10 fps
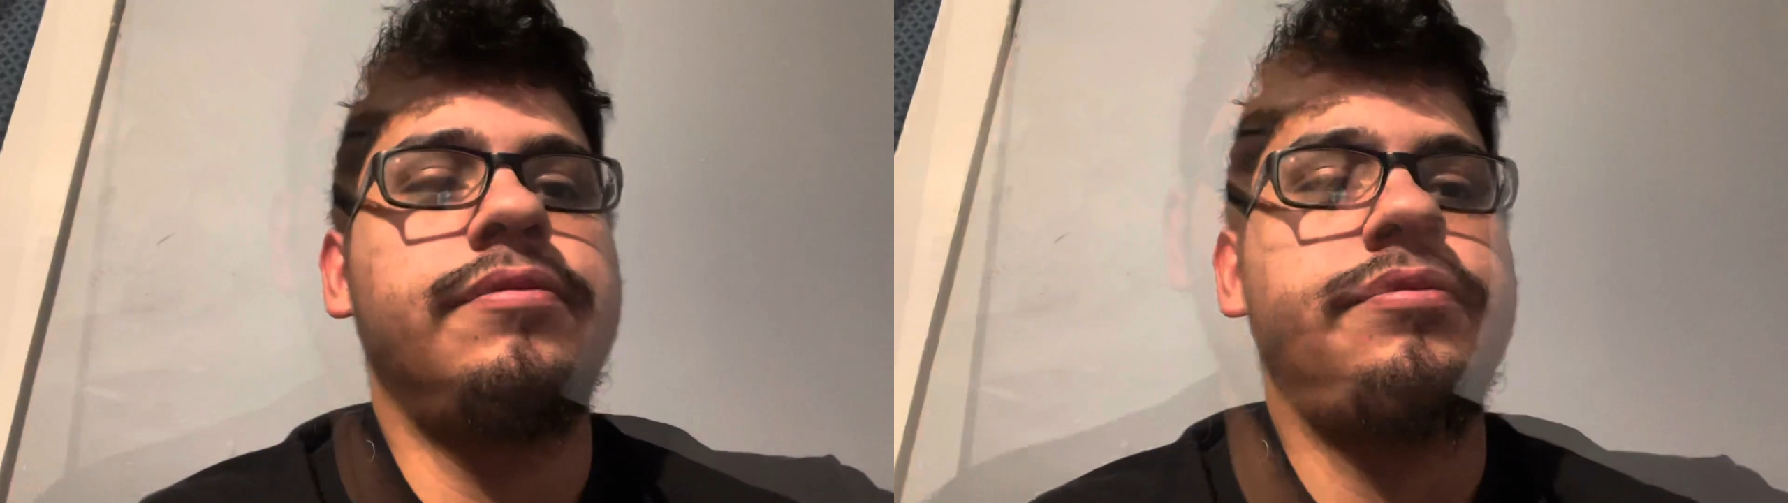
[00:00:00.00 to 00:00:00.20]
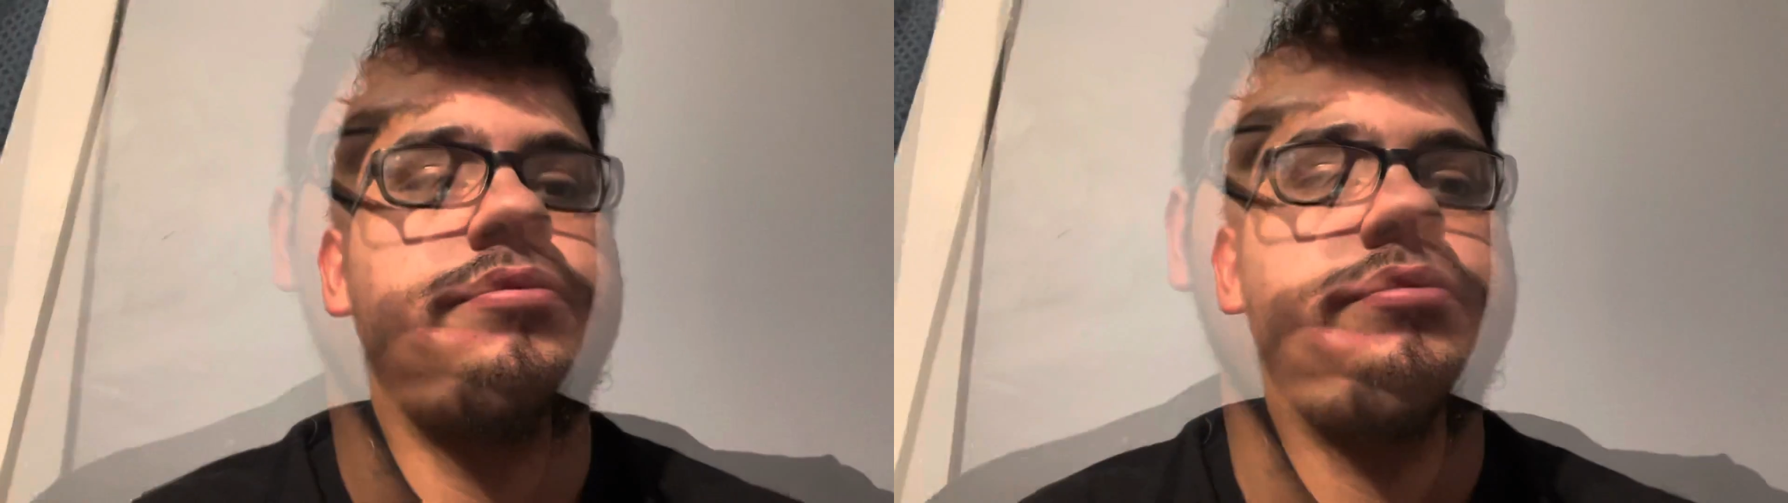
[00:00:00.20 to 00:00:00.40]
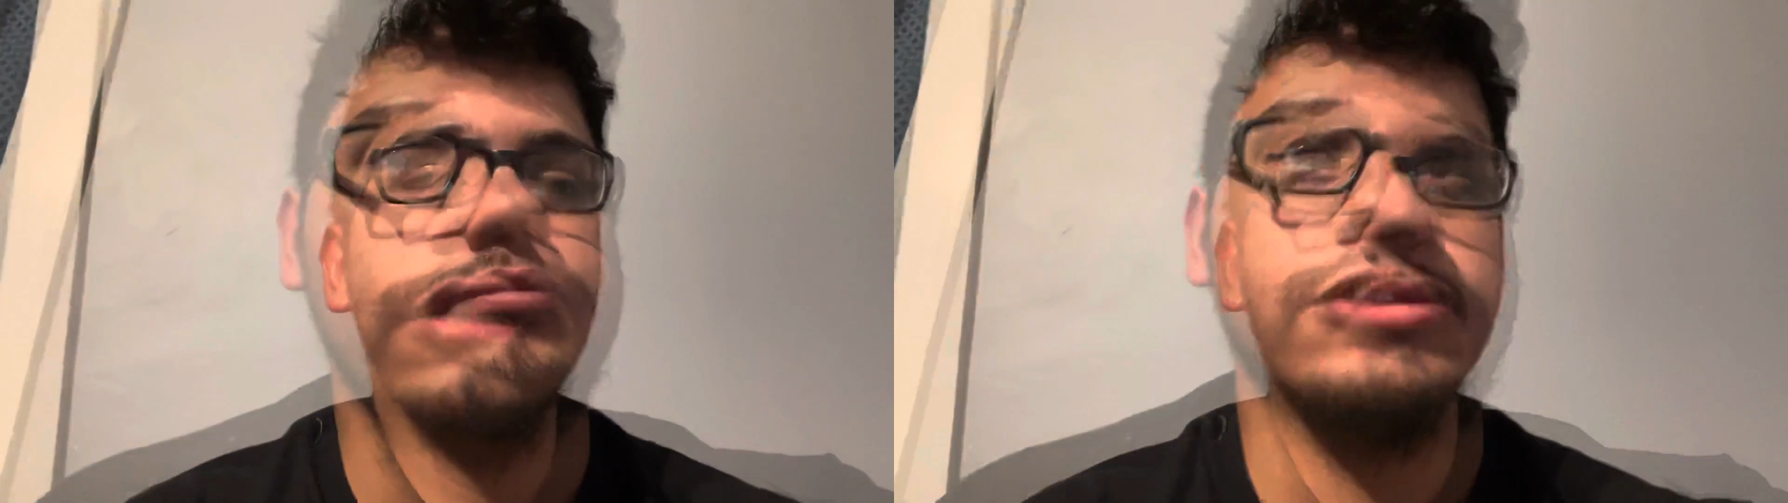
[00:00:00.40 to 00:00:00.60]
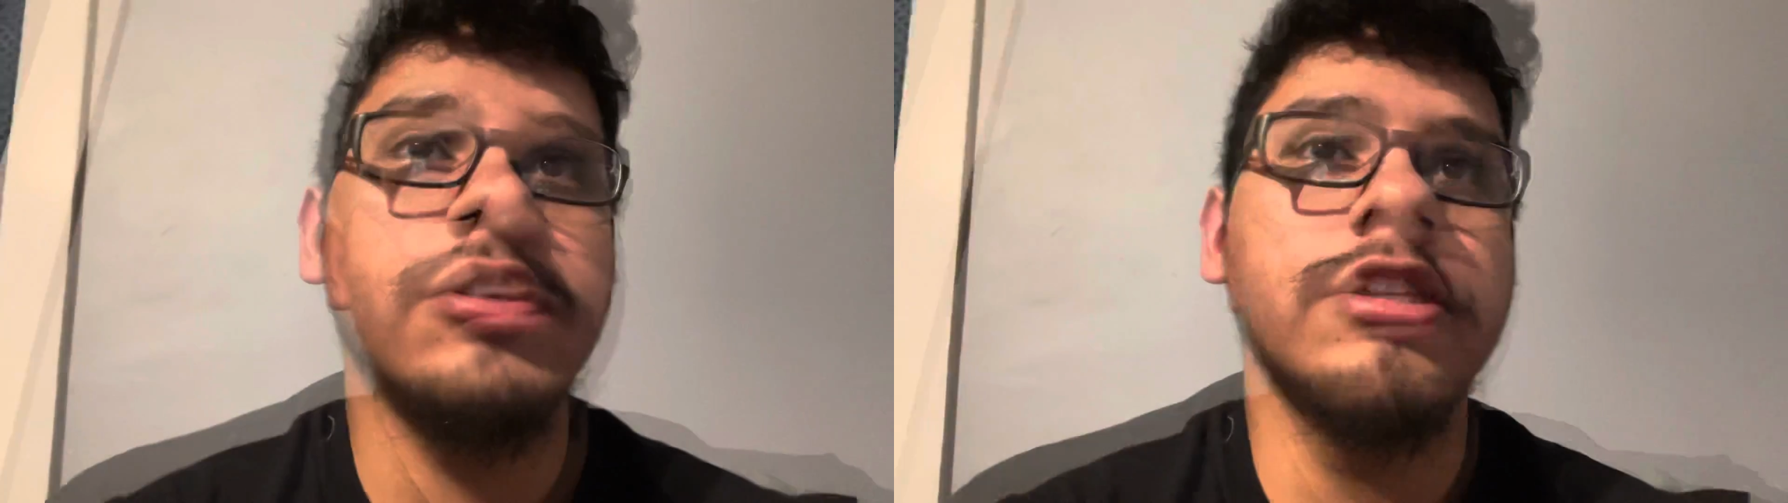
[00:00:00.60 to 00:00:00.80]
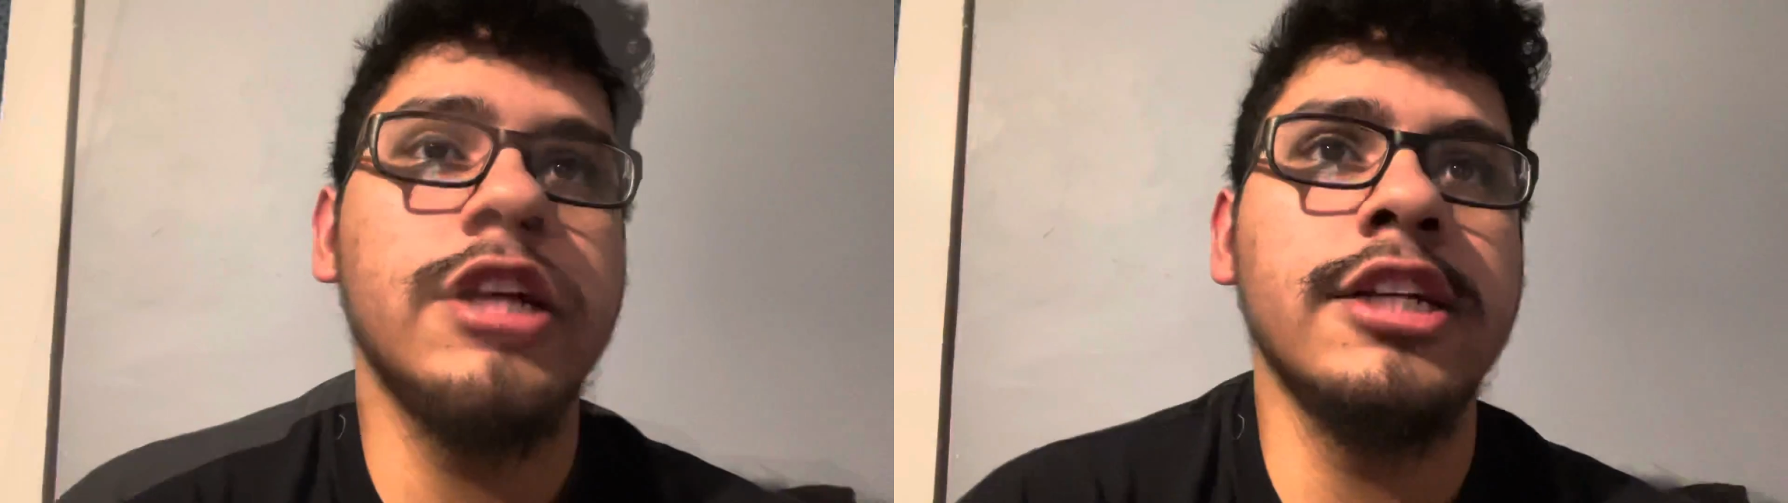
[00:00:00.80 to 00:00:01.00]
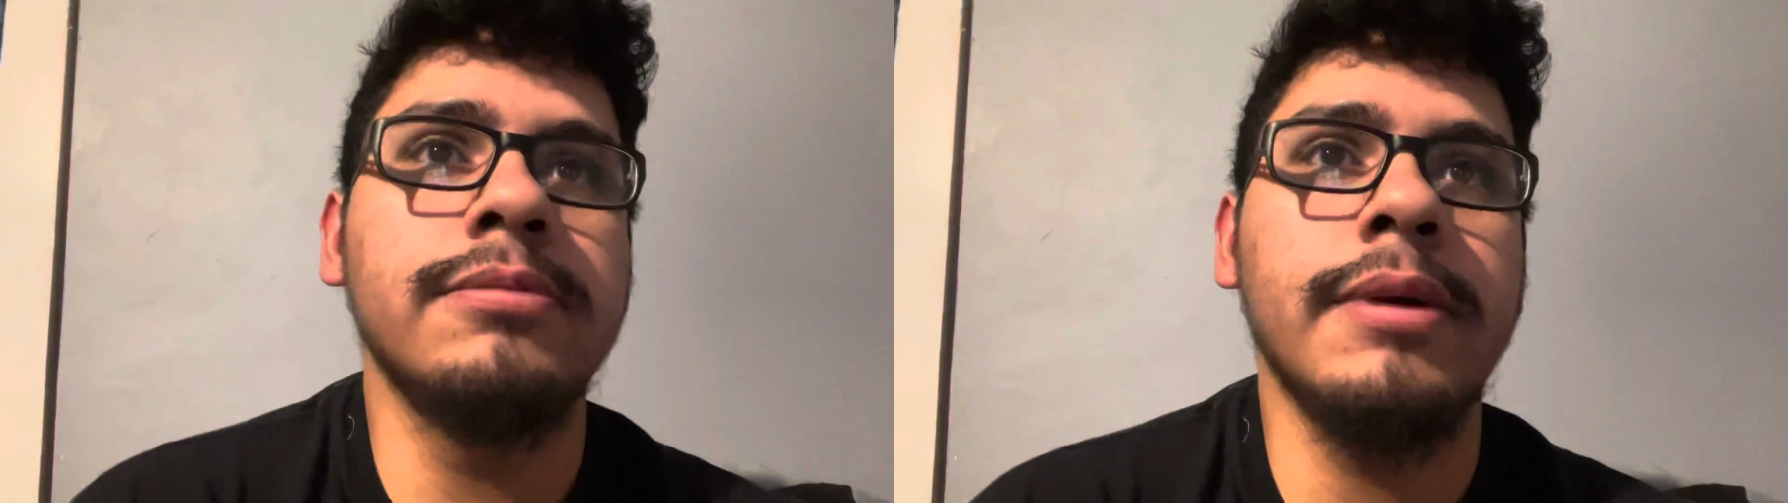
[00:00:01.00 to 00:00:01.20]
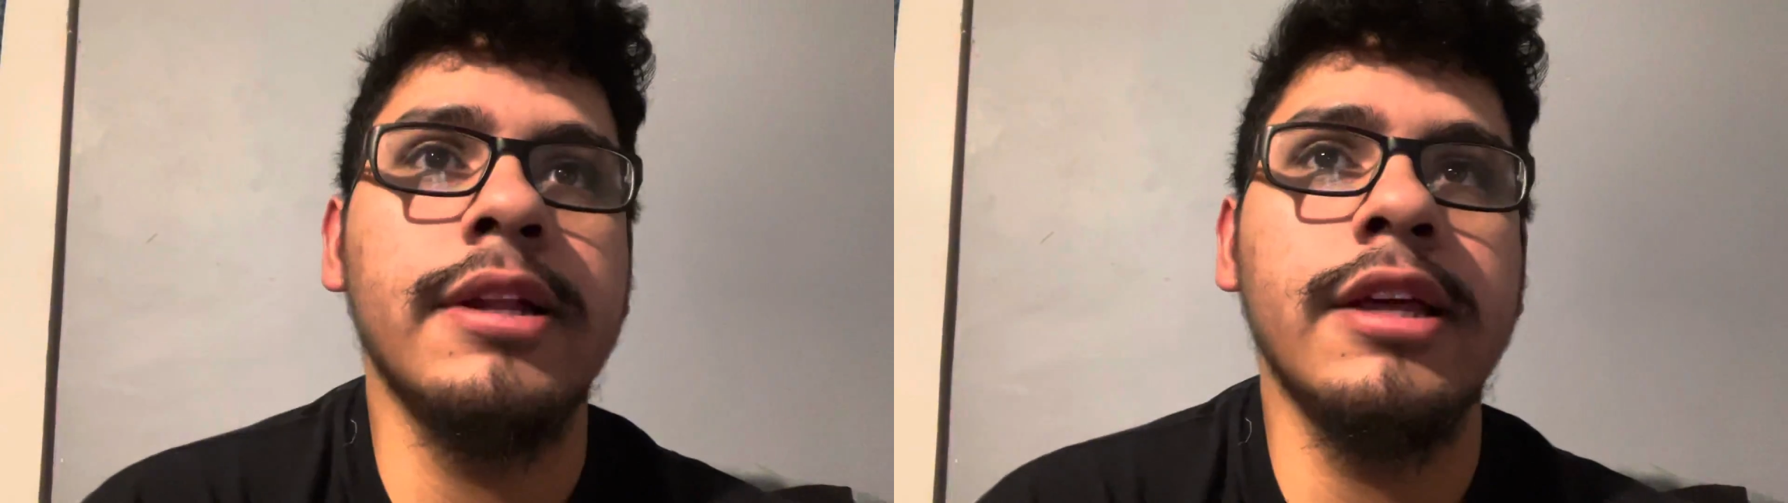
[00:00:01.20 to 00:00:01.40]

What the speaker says: Okay, so I changed my